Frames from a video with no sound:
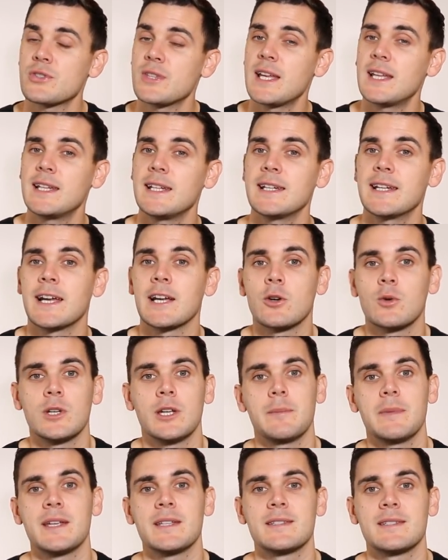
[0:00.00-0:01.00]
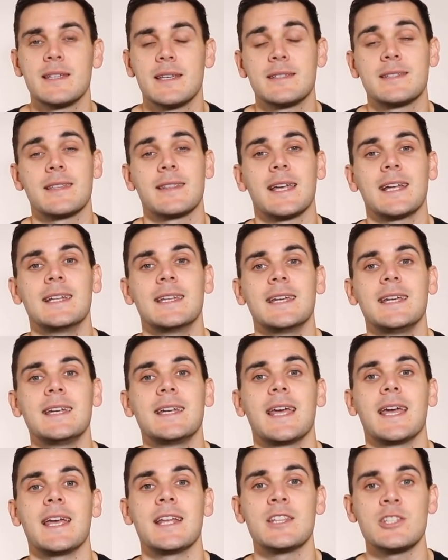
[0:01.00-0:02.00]
their lean angle limits is that they lean
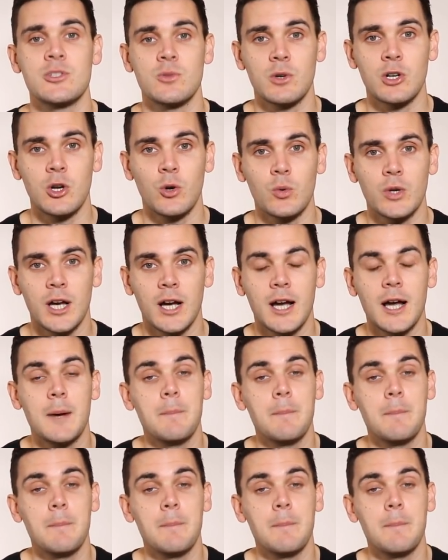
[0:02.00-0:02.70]
into a corner